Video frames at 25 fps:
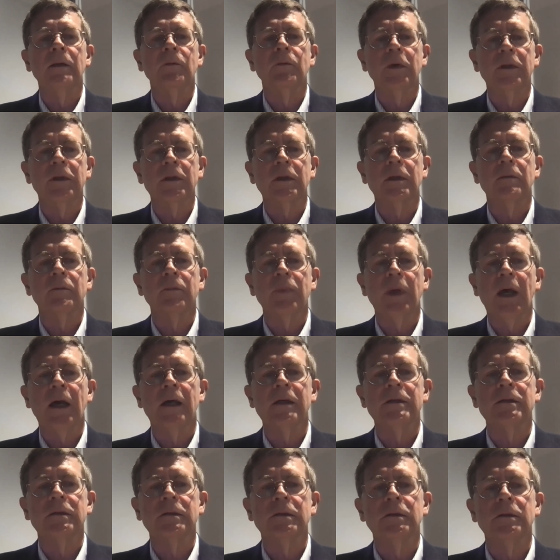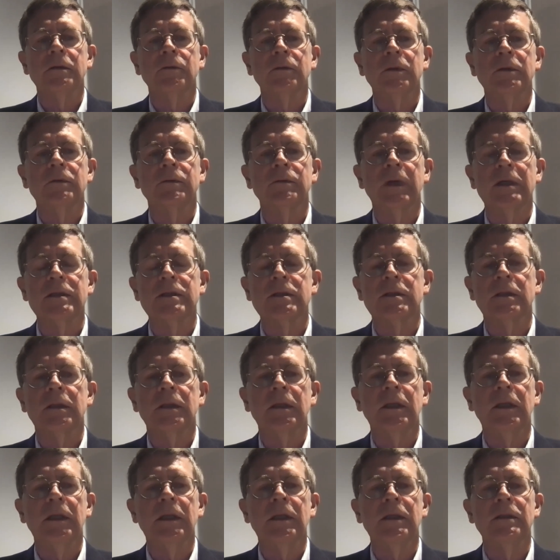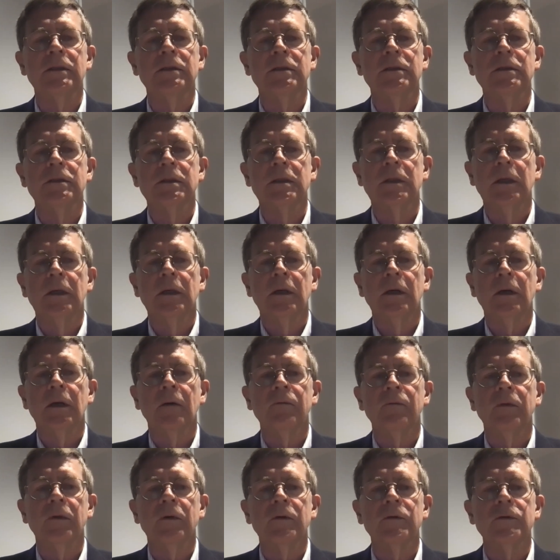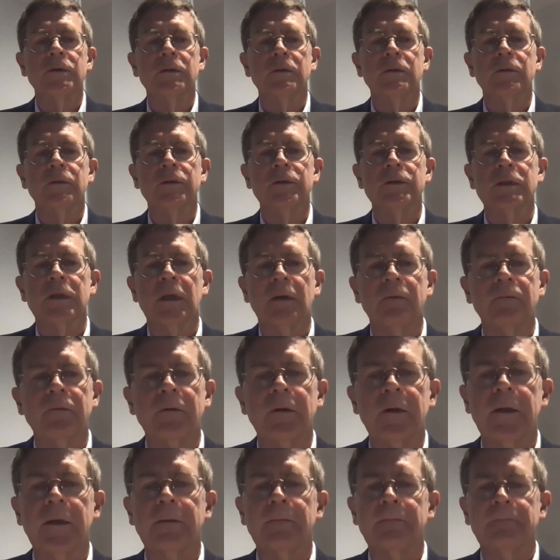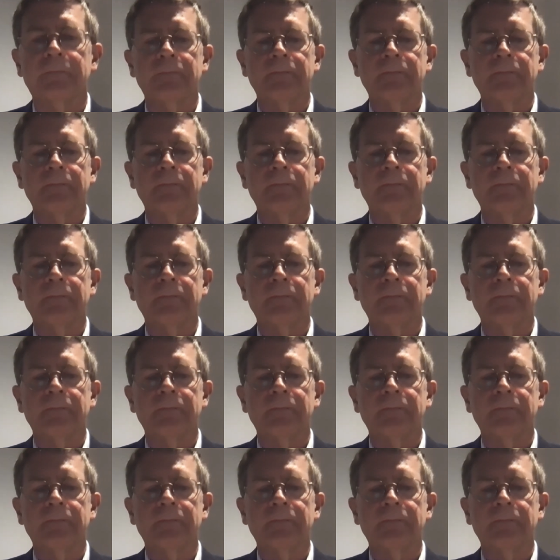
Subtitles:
with compassion to address the needs of those who are suffering?